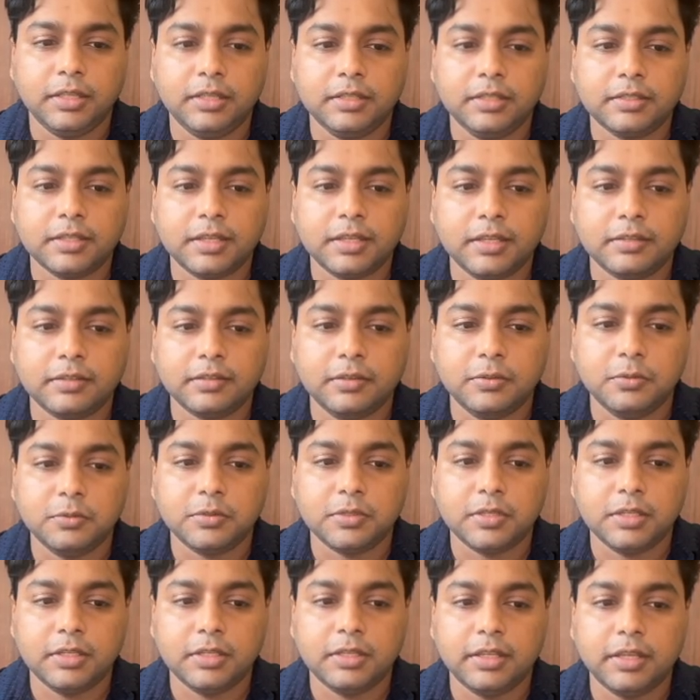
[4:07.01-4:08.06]
this case you
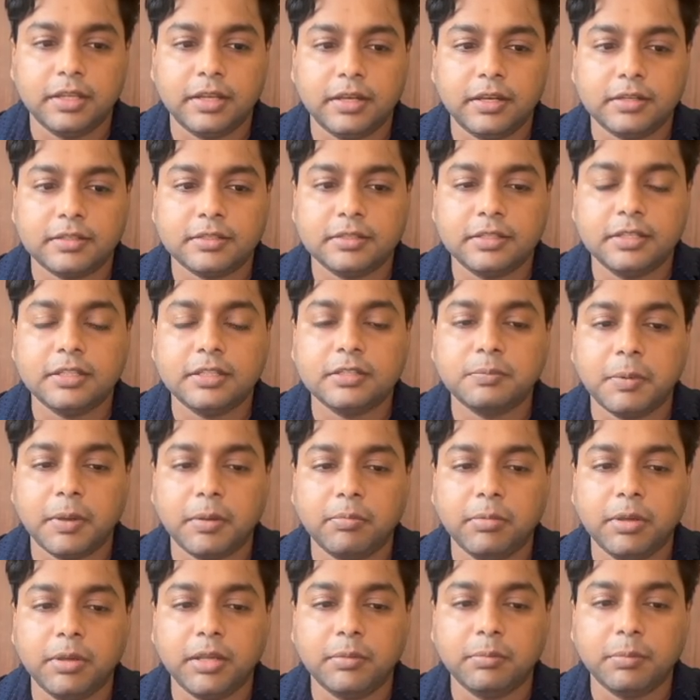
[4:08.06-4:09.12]
see there are 6
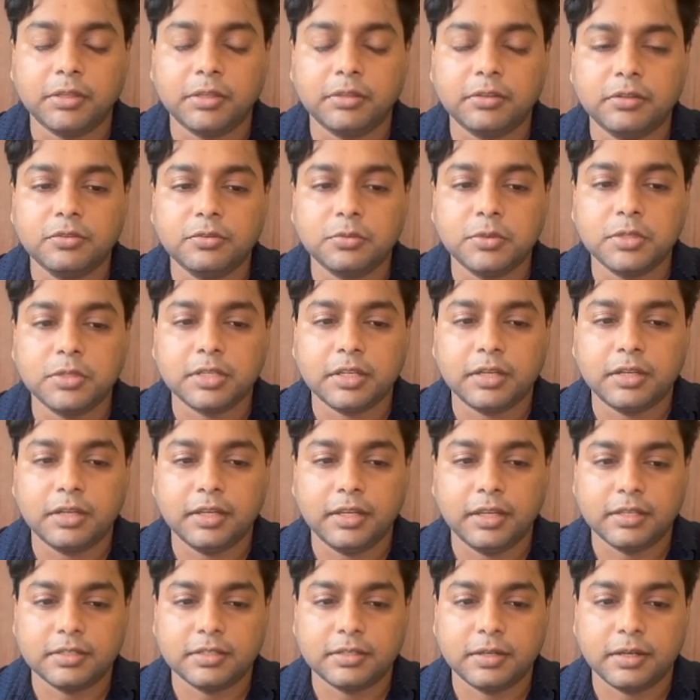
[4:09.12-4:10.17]
public methods which are
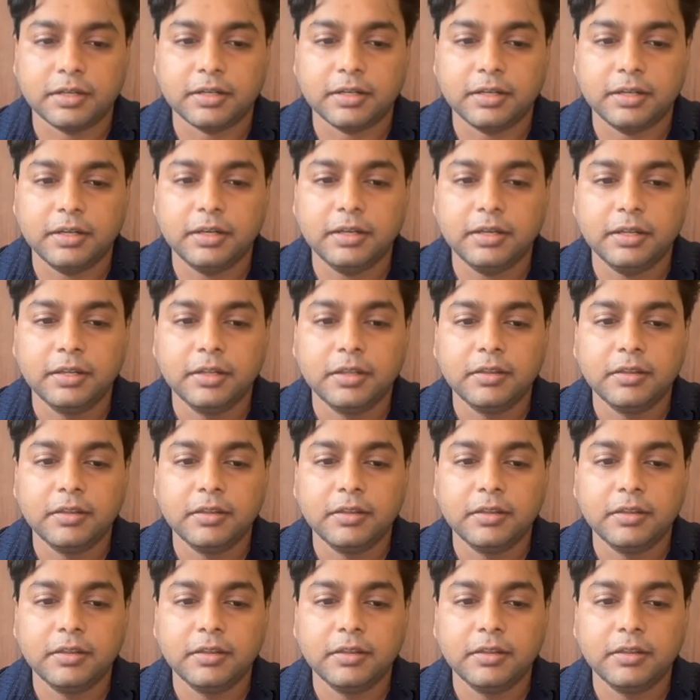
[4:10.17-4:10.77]
extracted.